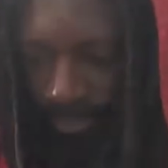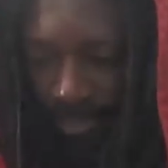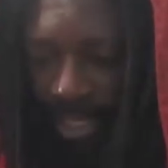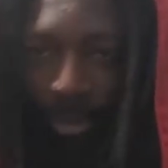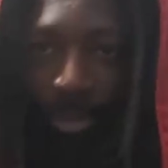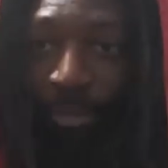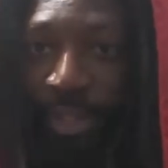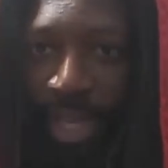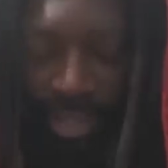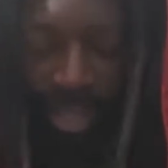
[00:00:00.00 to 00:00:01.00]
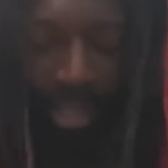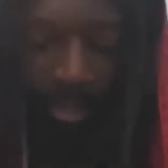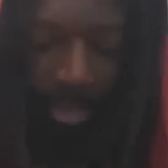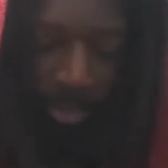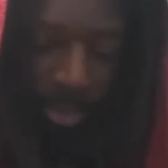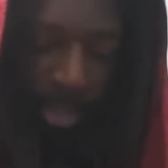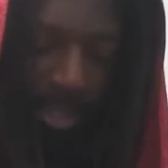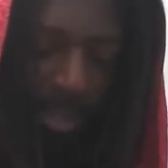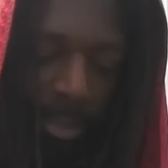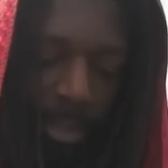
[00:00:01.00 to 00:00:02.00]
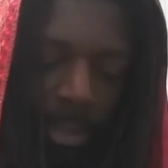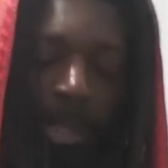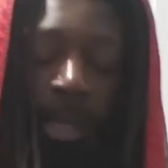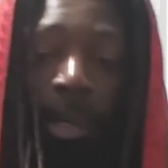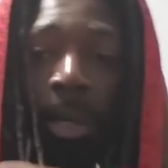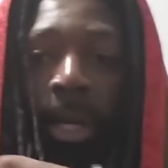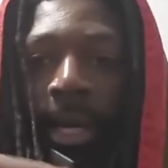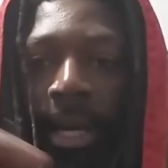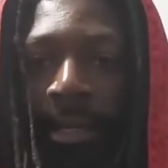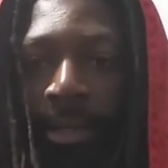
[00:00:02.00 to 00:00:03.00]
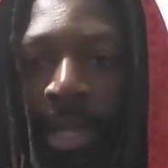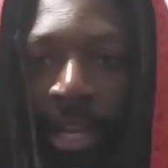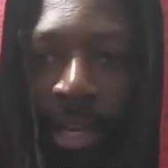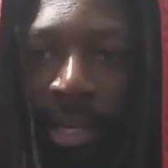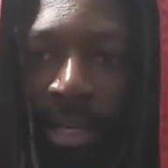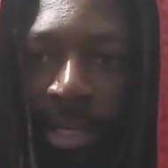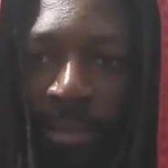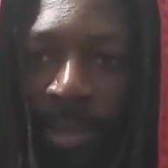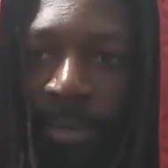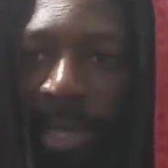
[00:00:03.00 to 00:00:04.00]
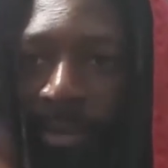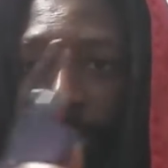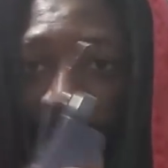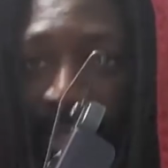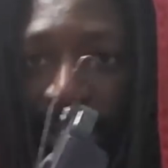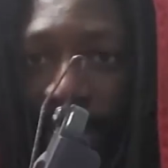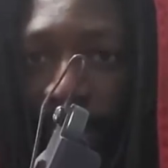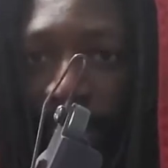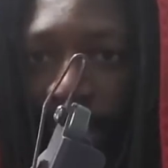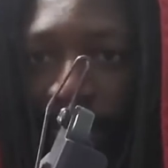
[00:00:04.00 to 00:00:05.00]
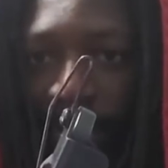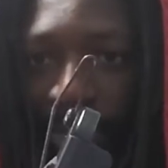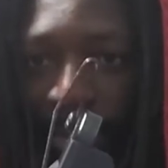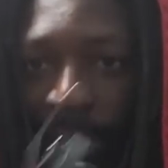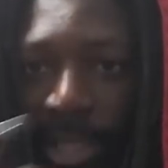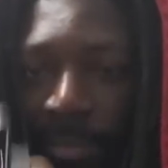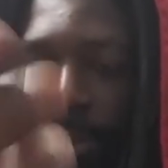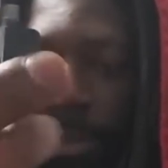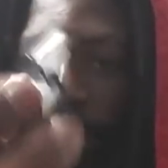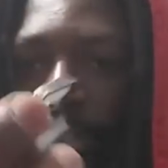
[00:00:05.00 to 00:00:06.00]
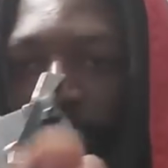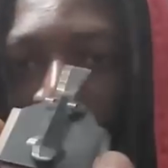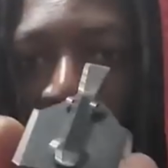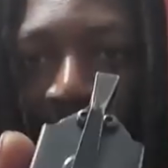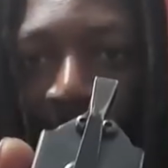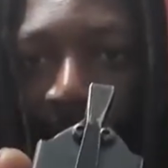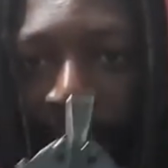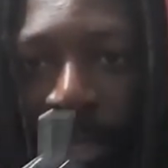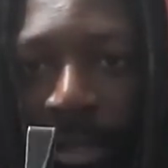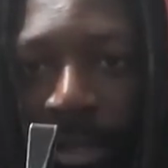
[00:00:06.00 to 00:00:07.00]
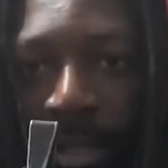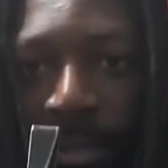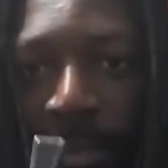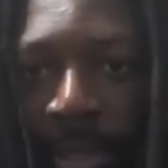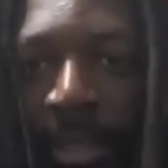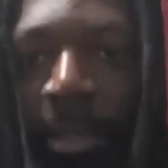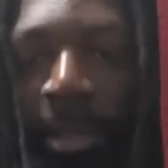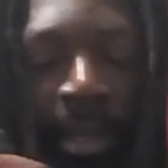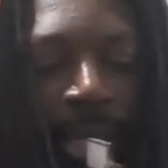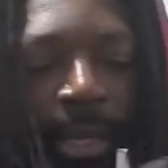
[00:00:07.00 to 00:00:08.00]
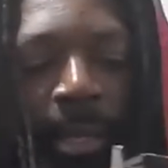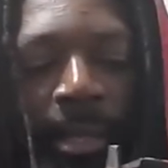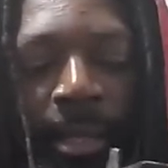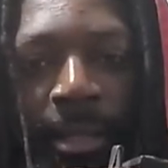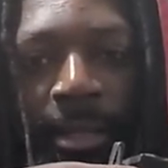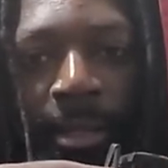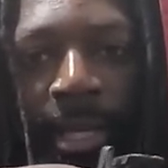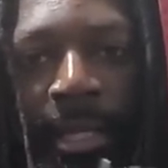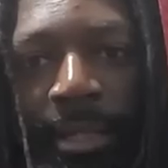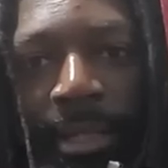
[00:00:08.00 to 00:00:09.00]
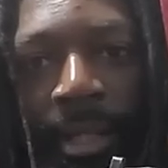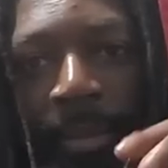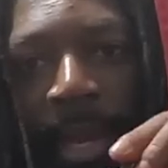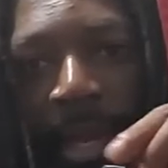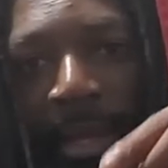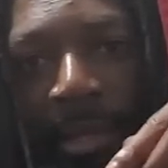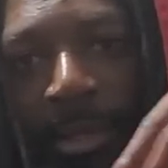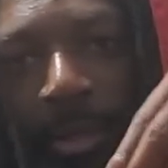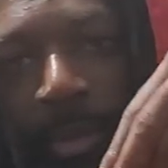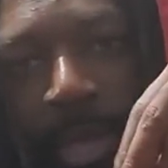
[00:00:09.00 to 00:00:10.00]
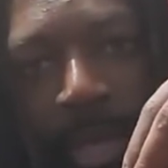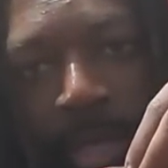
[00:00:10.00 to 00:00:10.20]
I don't know if you guys care, but we're here. I do carry a spare mag with this Neo Mag pistol clip. So it goes in your pocket like a clip. And then attach it to the mag. So the mag